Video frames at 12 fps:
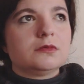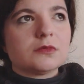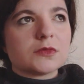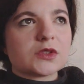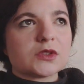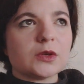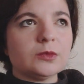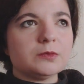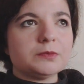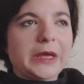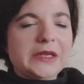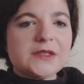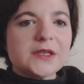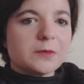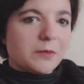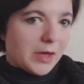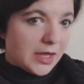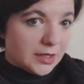so basic
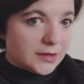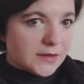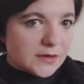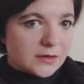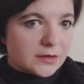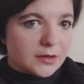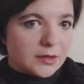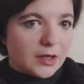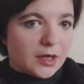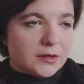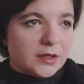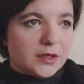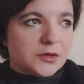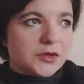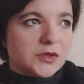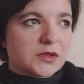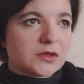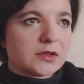manners. And they just,